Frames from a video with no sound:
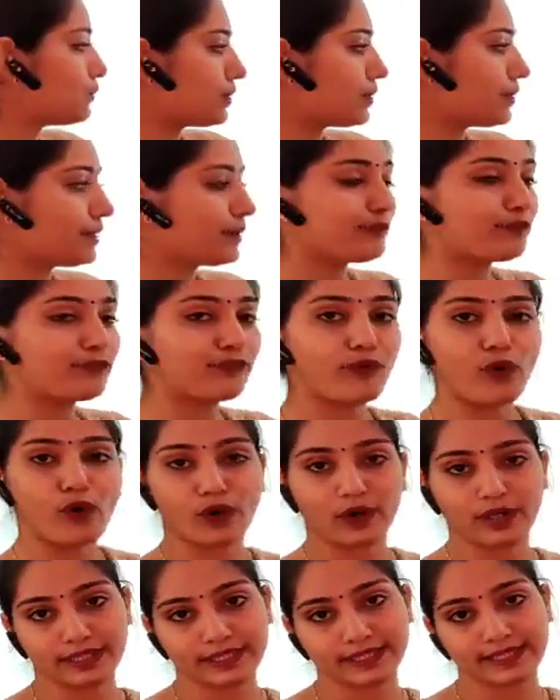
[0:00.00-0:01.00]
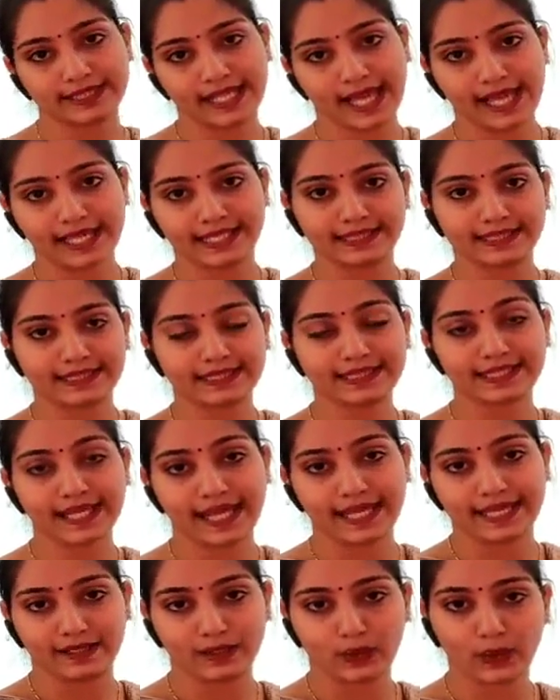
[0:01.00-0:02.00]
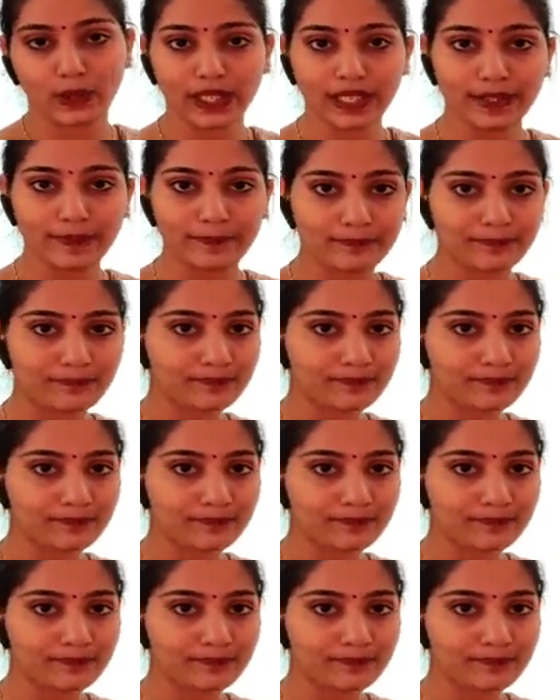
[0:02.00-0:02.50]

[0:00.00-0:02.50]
Word font style, okay?